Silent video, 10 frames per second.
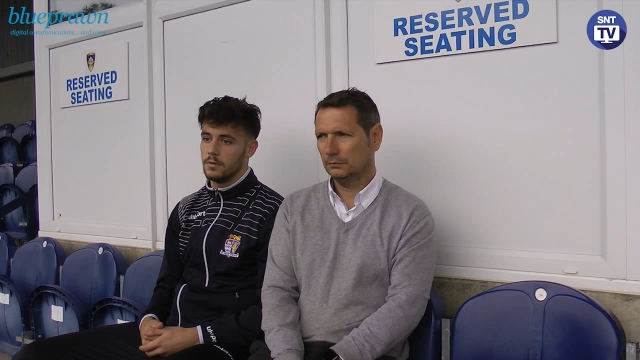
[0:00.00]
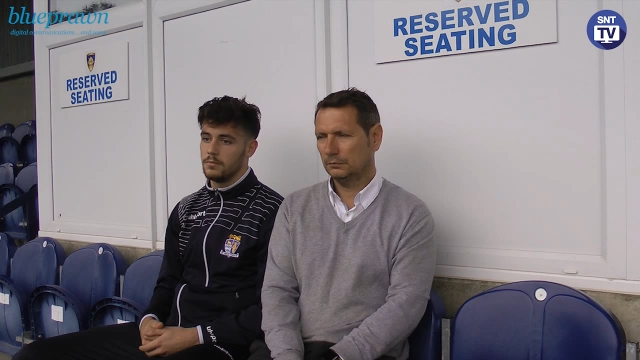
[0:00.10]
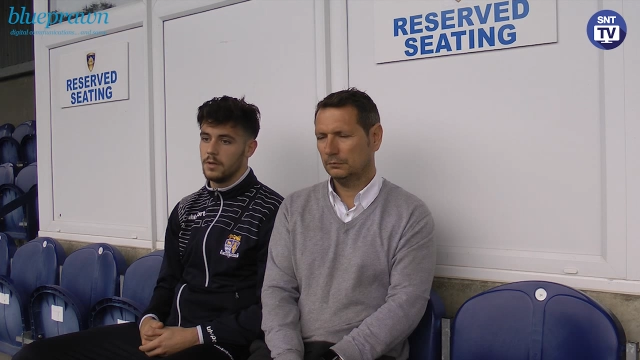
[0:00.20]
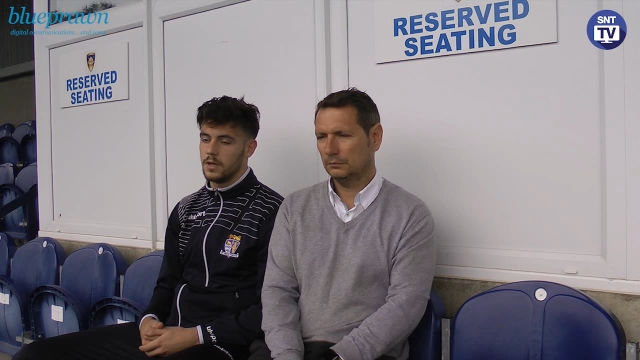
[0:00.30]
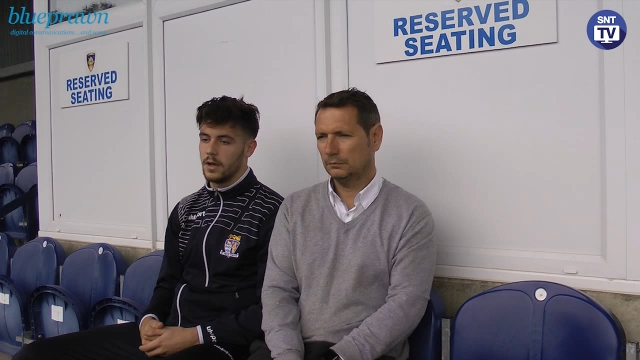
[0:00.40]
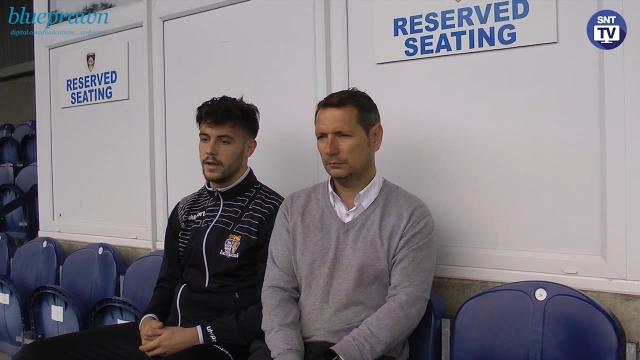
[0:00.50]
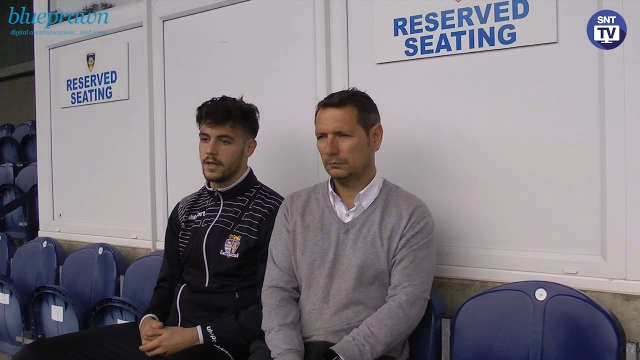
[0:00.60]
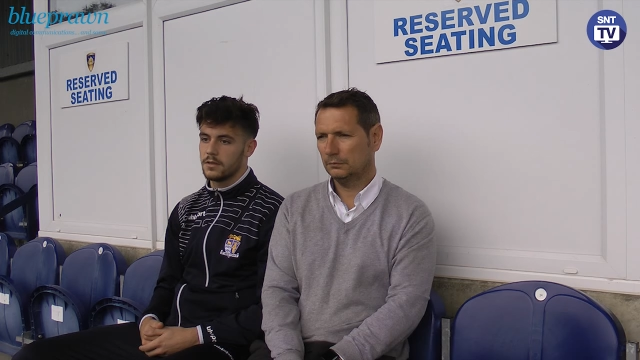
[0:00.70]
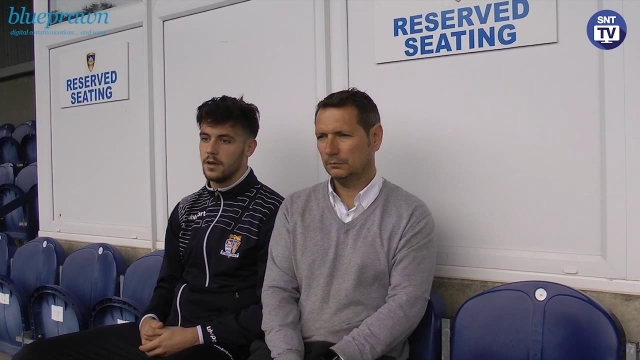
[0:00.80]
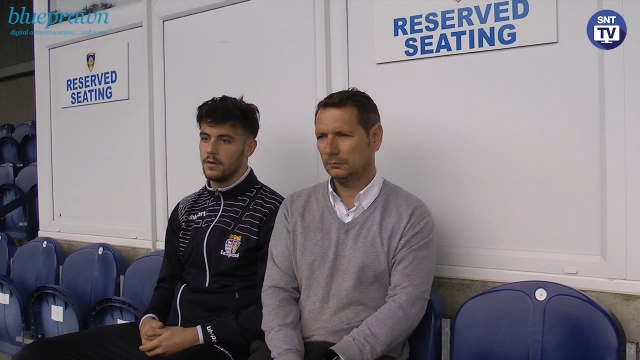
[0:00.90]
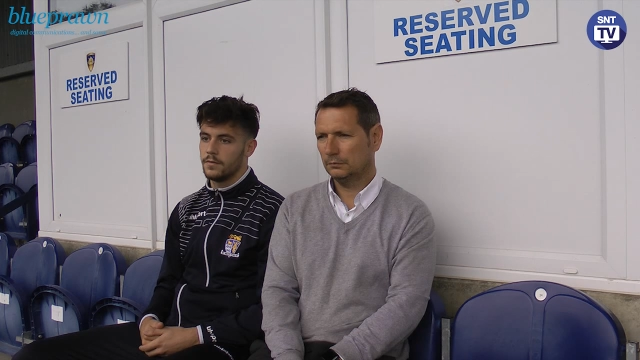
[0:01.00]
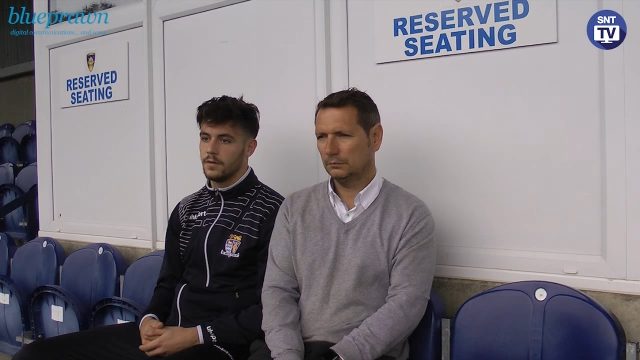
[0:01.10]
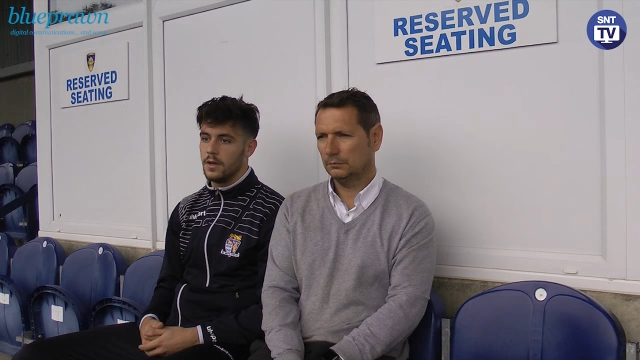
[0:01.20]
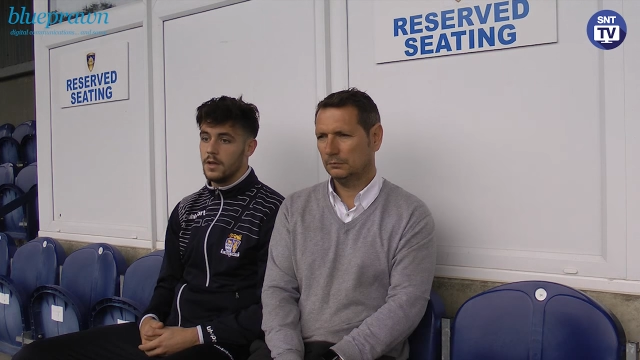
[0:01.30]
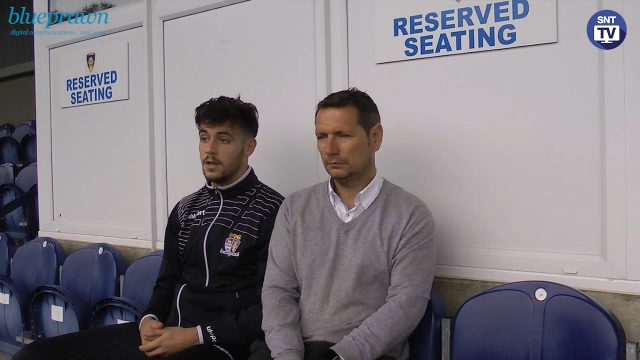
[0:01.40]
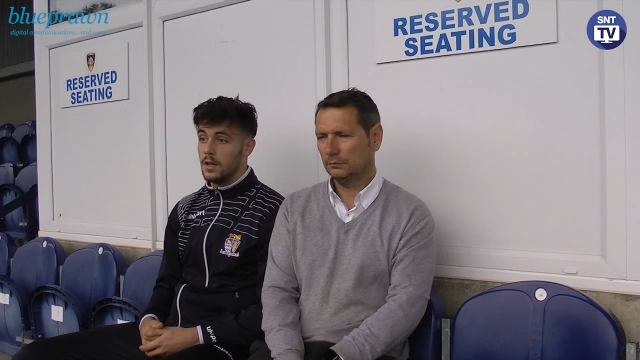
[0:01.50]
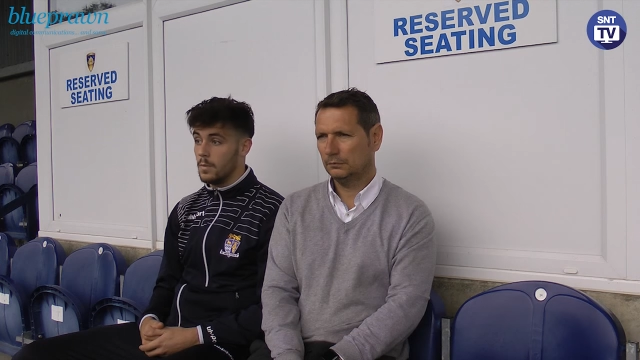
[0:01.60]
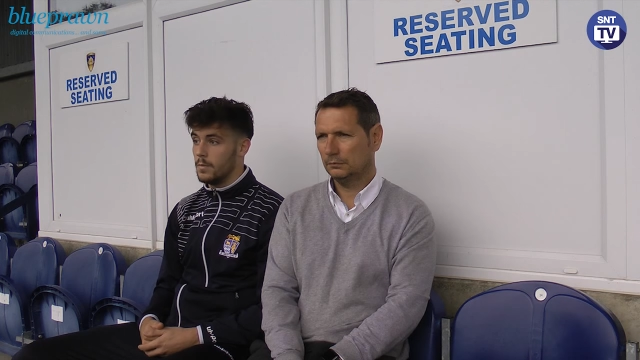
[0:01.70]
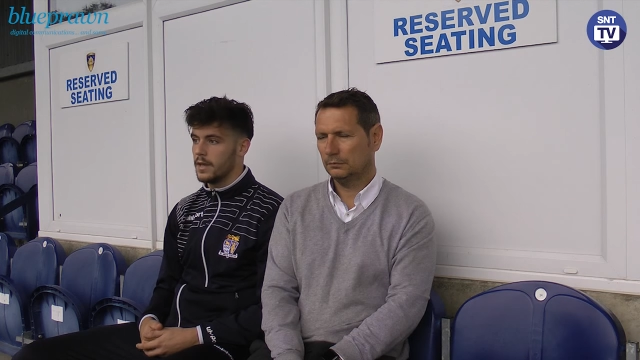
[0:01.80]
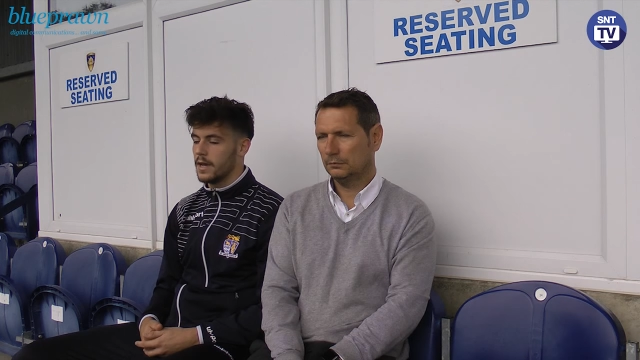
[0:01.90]
Speaker 1: When when the going gets tough,
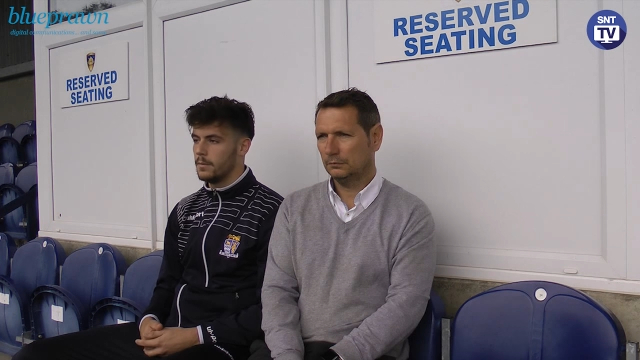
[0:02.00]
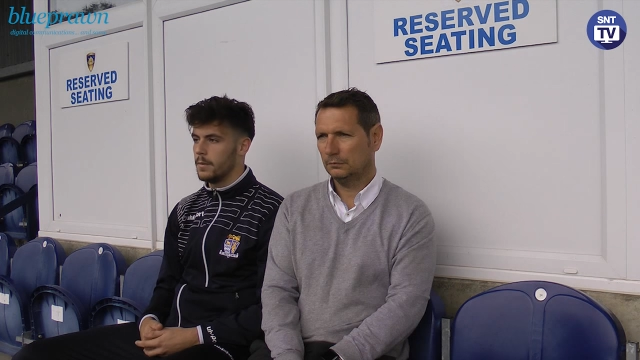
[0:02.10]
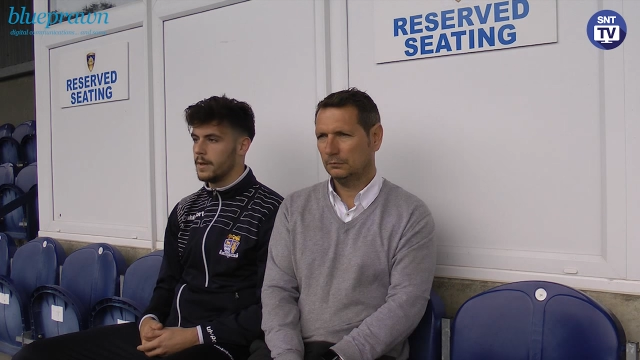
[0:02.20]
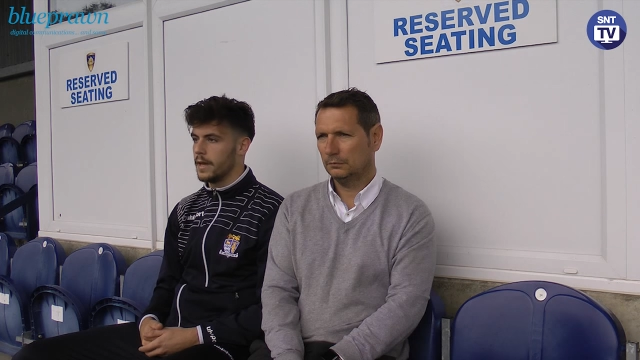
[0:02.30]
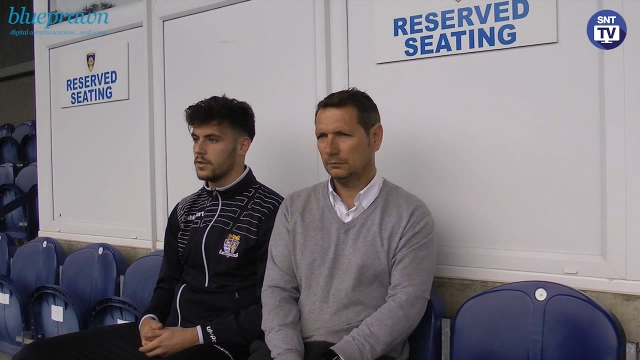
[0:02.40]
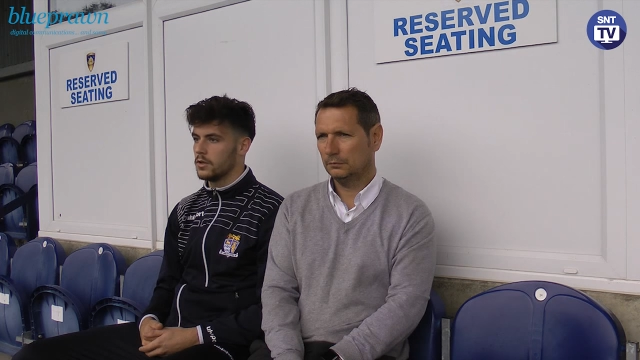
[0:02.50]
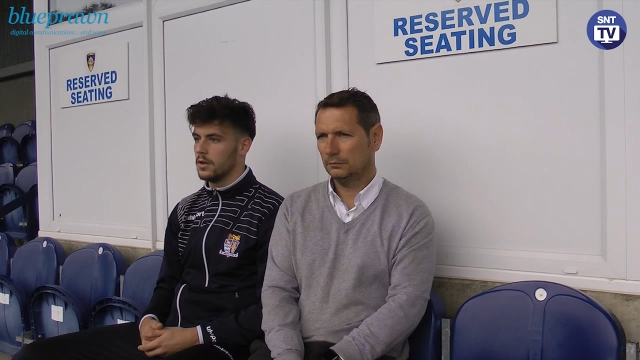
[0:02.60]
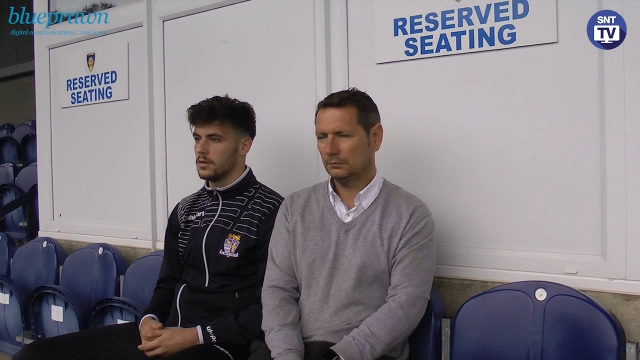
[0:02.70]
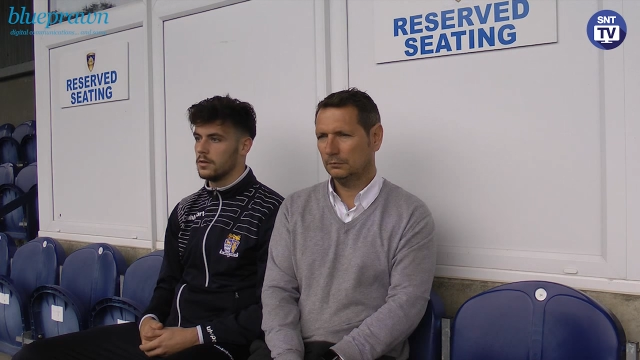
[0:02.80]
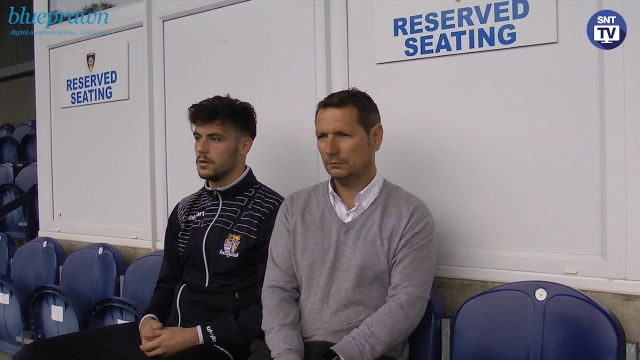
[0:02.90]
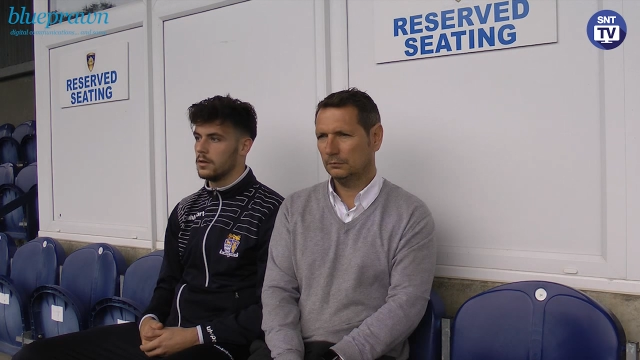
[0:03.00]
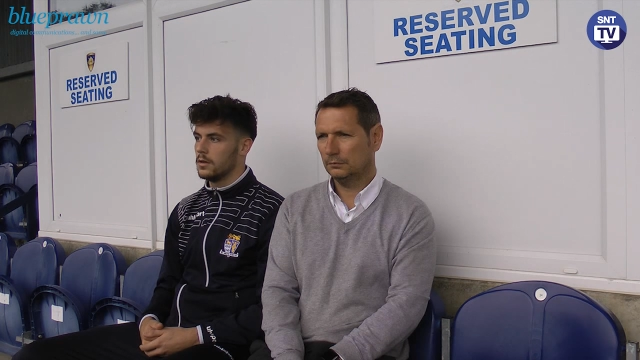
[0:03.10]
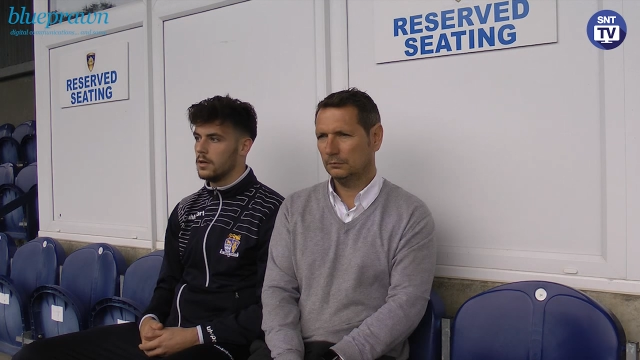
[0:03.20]
then when we can, when we get a chance to